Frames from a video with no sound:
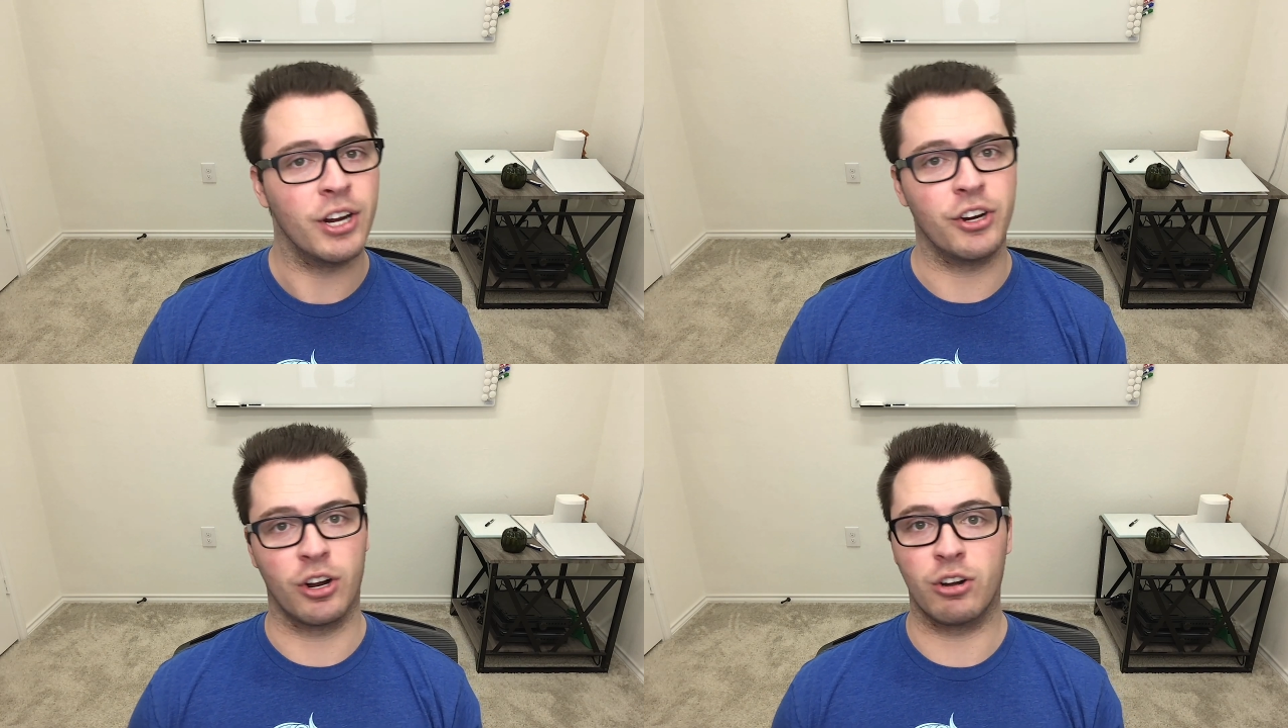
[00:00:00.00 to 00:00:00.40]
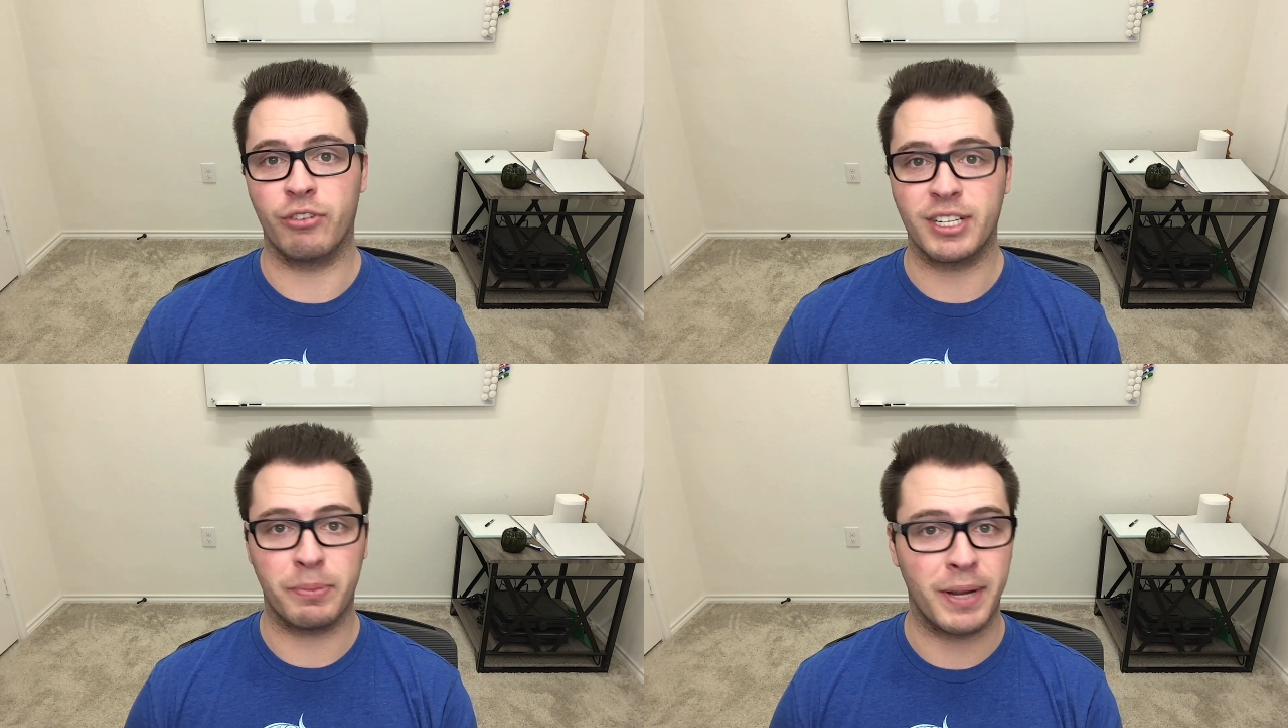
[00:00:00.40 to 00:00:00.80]
You're going to
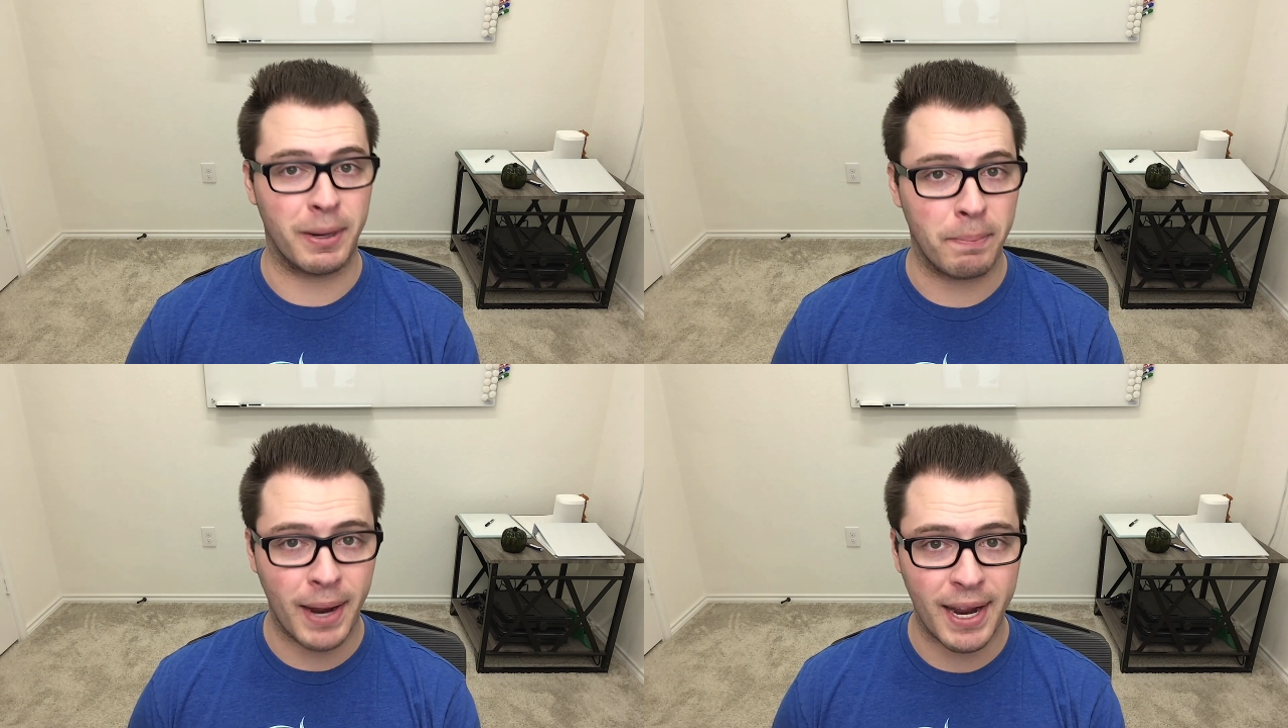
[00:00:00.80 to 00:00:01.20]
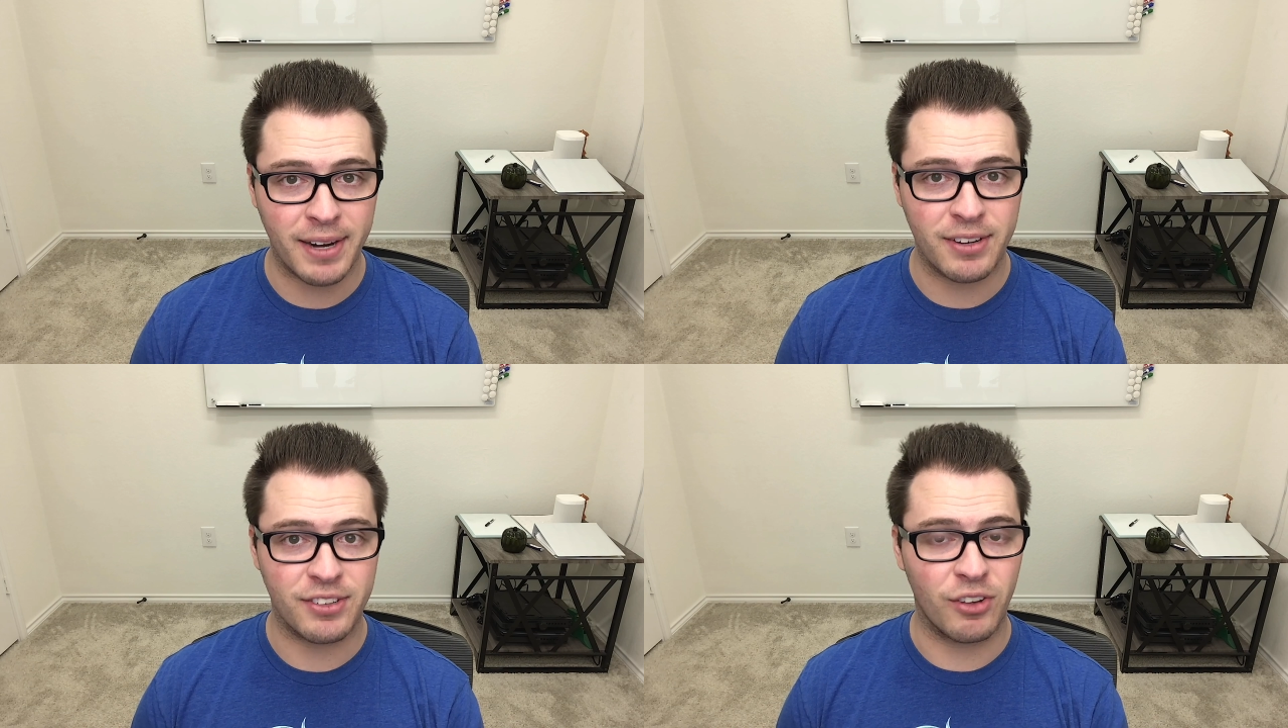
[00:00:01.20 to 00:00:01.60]
risk being
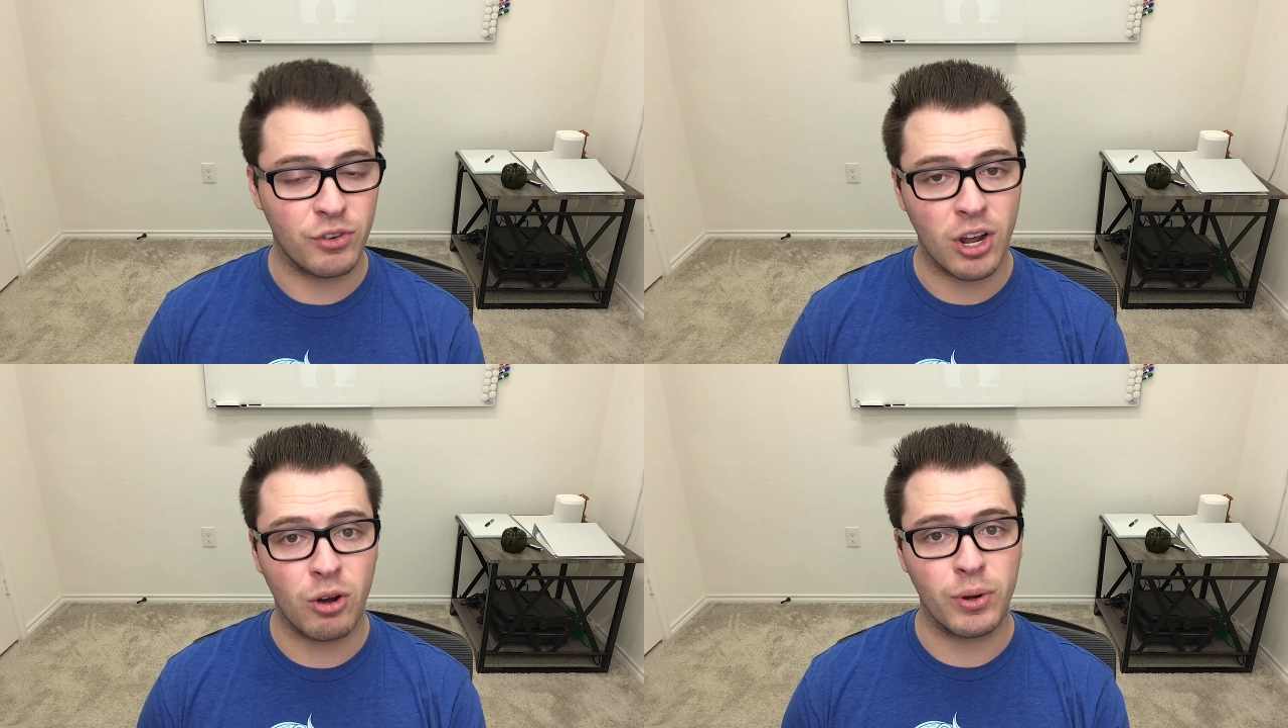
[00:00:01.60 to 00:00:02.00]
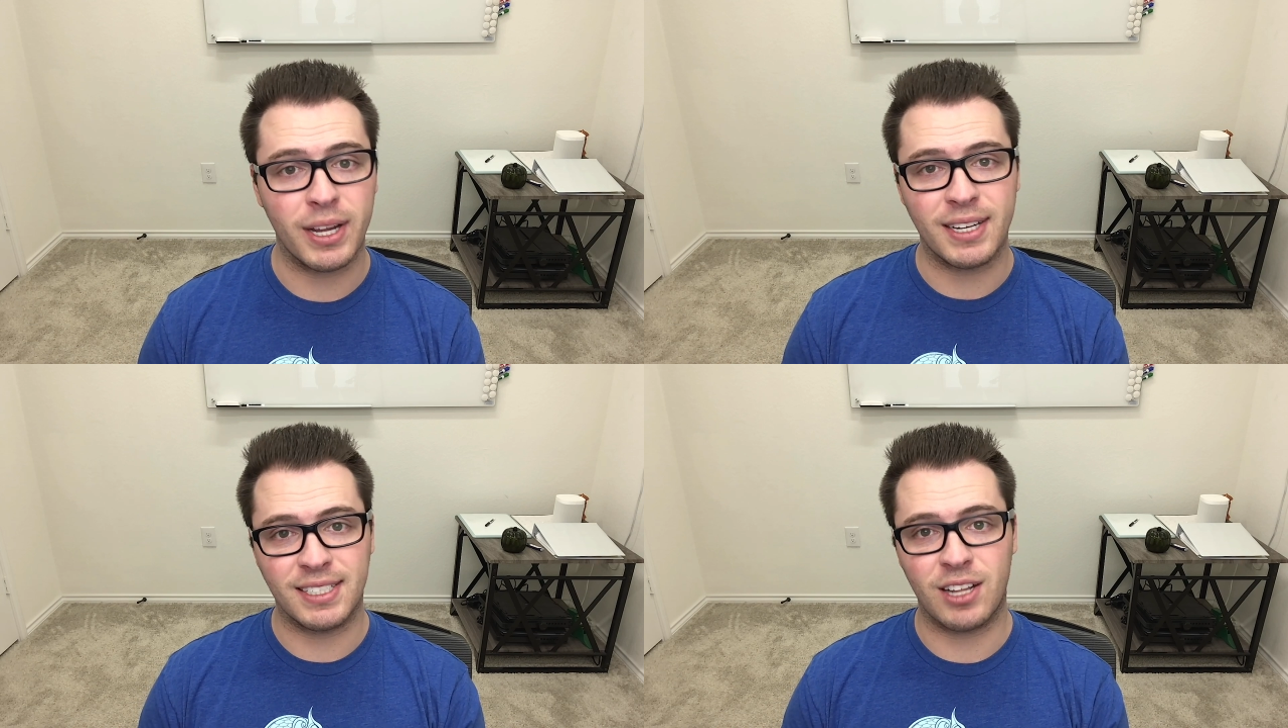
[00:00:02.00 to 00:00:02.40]
banned. So, no,
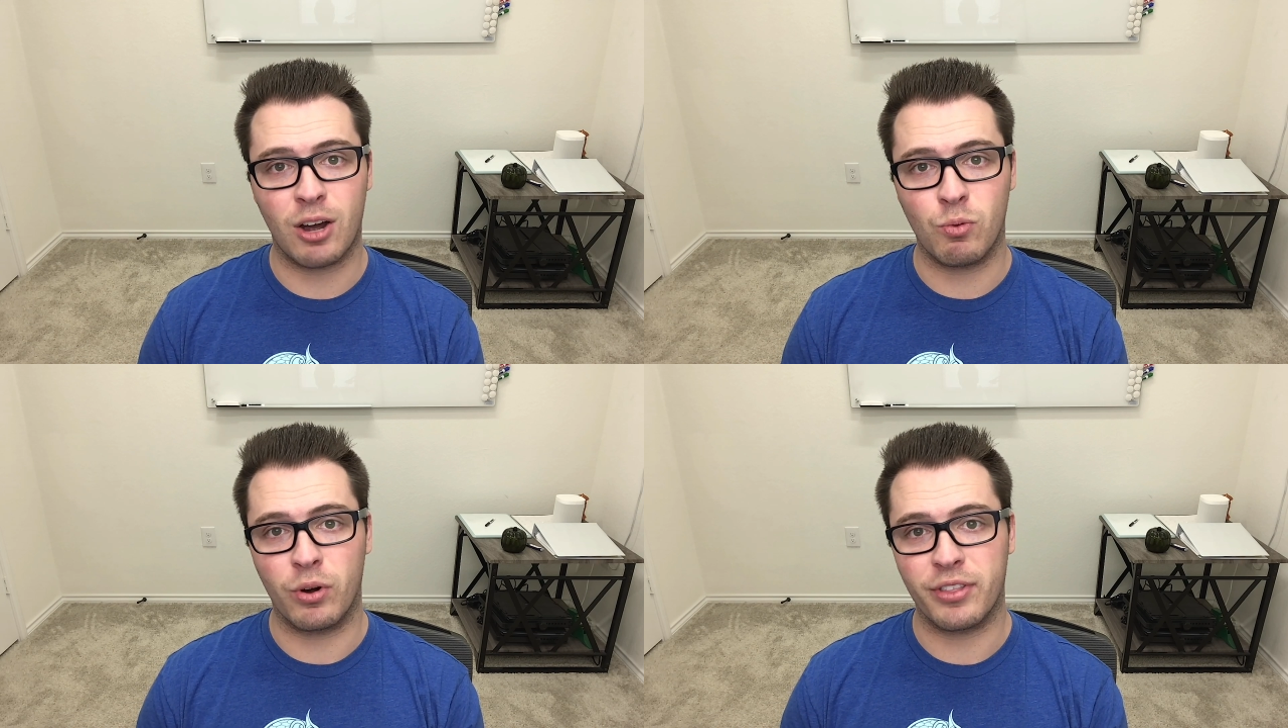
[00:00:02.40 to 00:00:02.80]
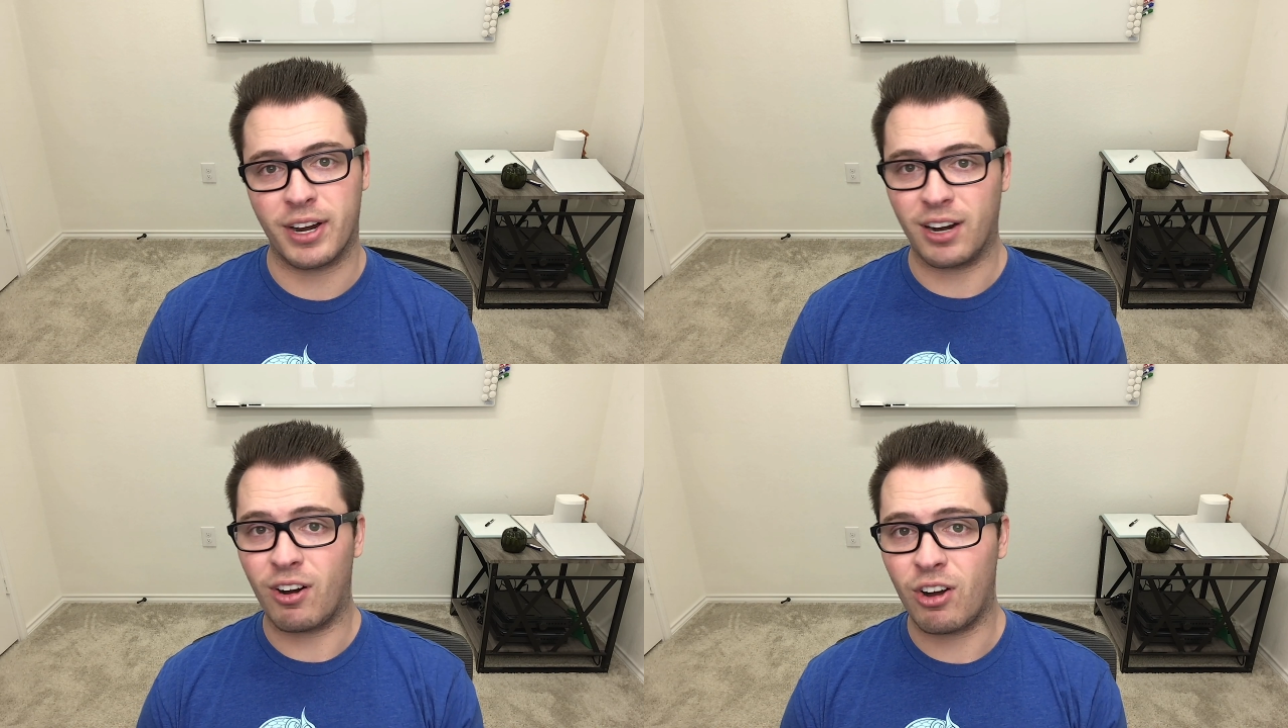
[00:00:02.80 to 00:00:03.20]
it is not worth
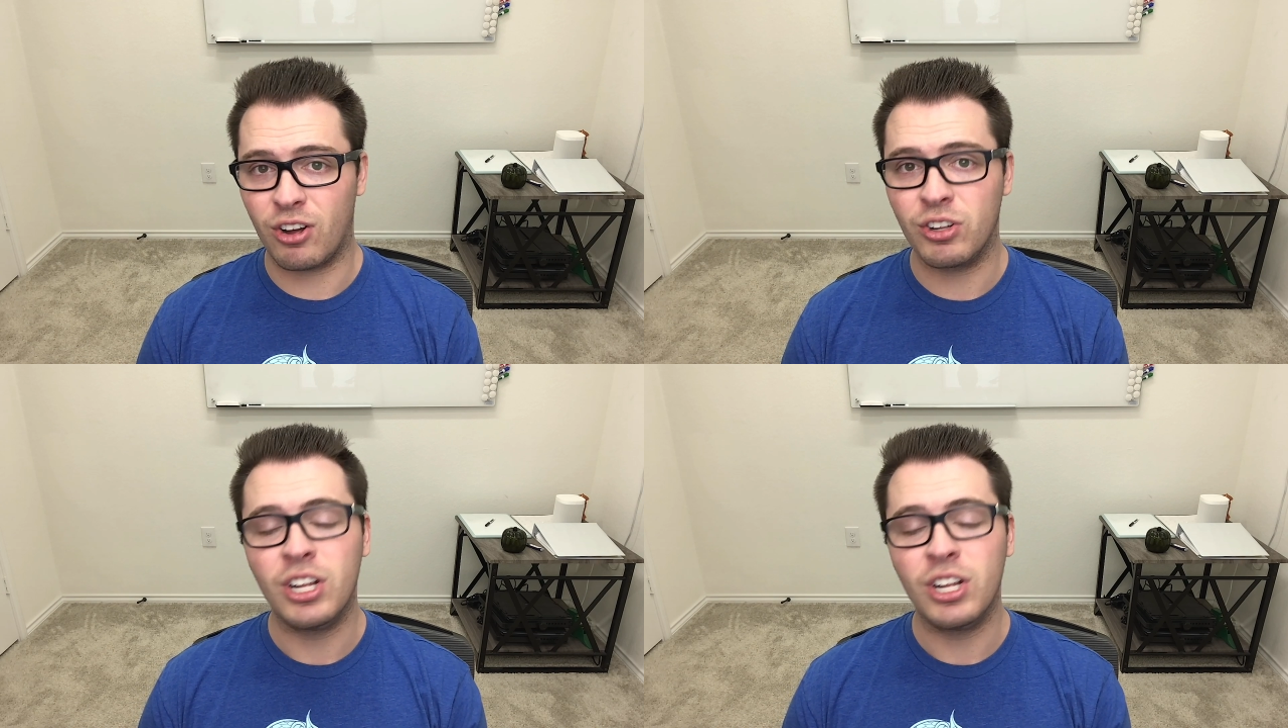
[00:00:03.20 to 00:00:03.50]
it at all.